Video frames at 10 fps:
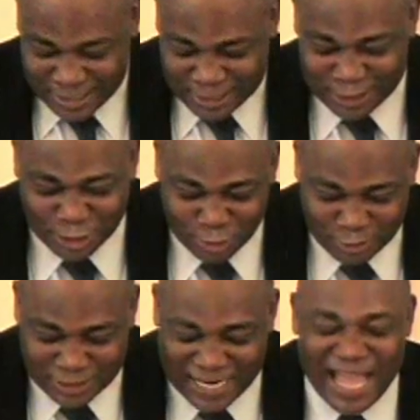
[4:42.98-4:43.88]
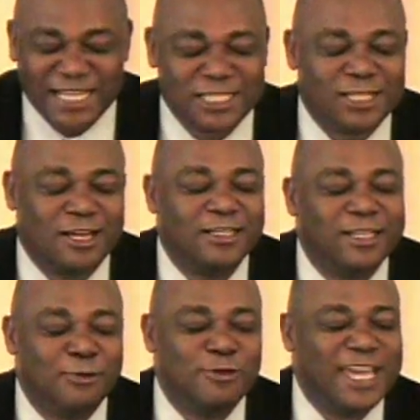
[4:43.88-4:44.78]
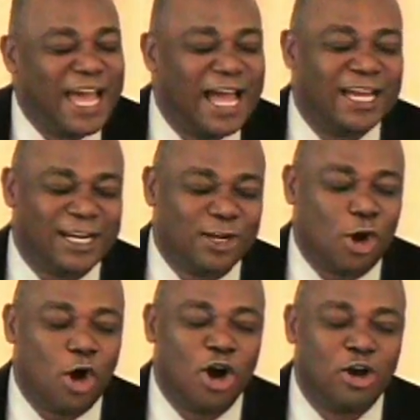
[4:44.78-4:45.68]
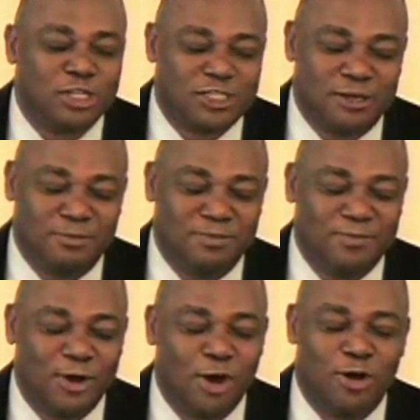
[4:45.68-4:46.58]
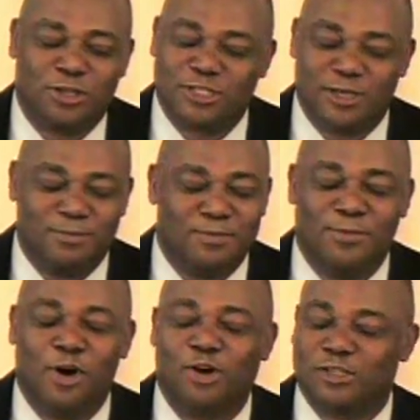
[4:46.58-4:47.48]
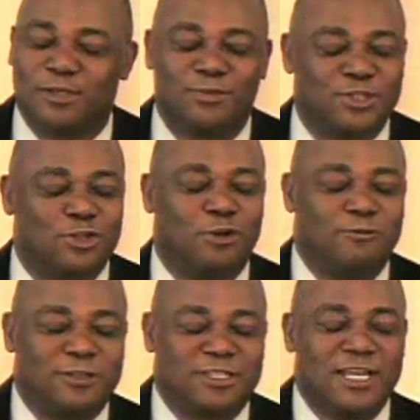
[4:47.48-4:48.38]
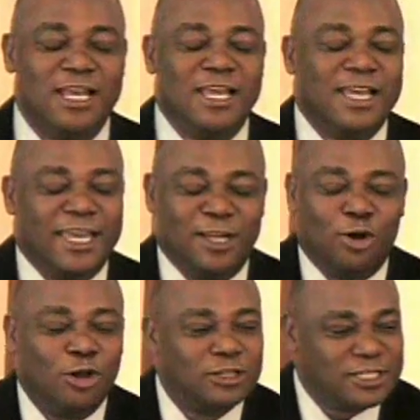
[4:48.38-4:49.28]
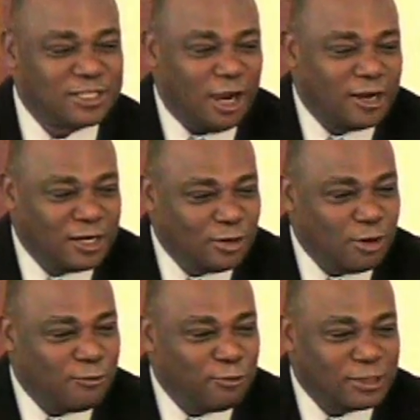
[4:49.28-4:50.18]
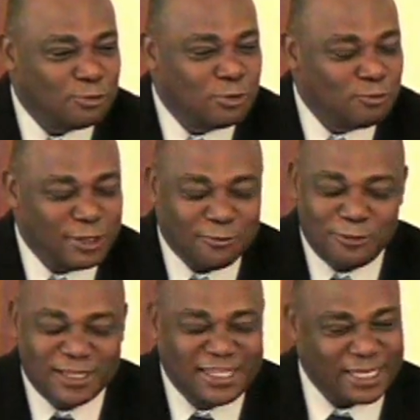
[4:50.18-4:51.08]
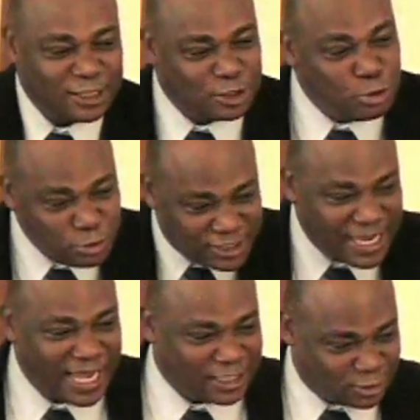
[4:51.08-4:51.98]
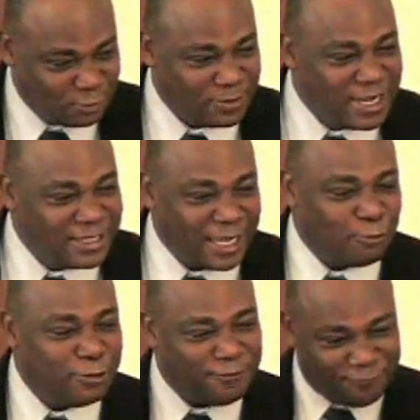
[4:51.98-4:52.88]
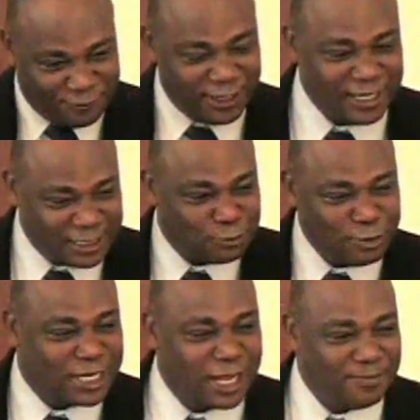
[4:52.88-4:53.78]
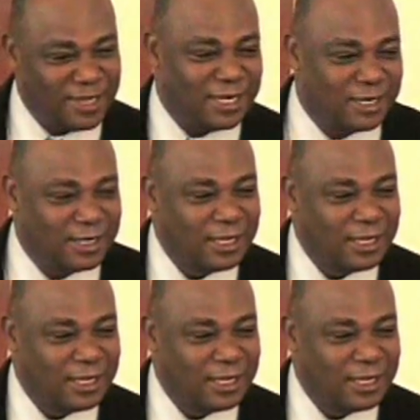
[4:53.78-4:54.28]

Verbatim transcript: You know, last Sunday we had an awesome, awesome, awesome service. It all started off with, with, with the enthusiasm that we feel as we come in.